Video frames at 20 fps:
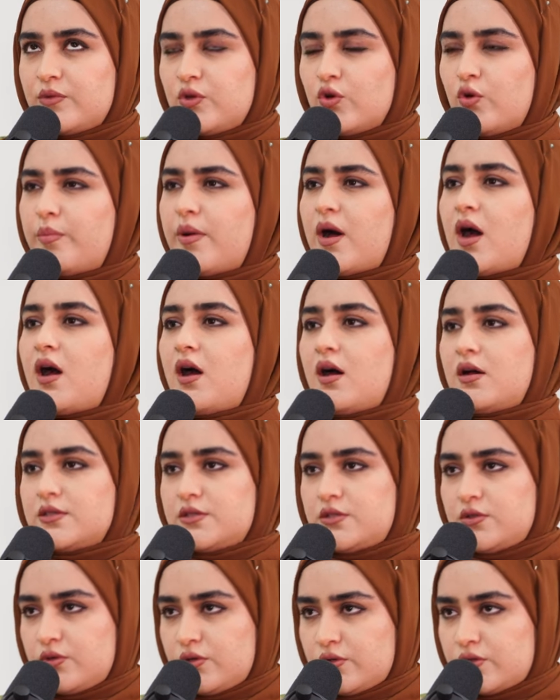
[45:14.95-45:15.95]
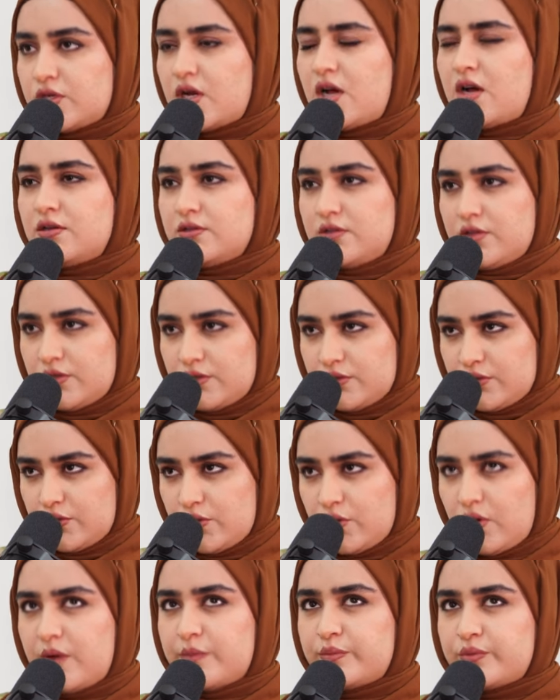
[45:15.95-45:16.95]
your past or your childhood or
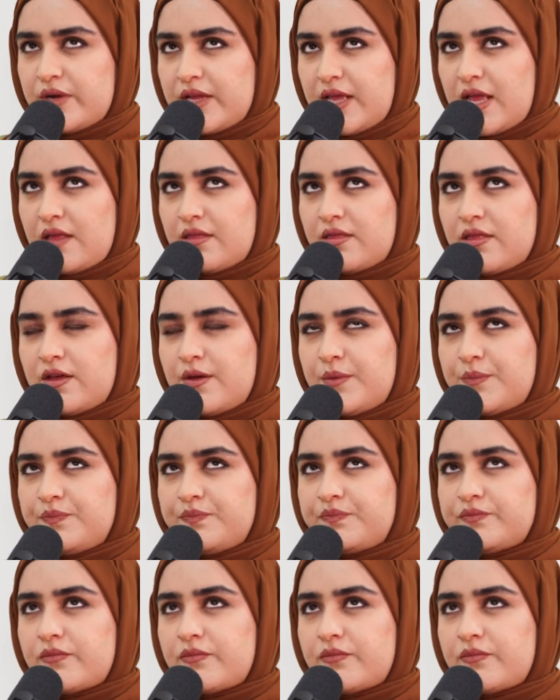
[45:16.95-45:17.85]
your upbringing that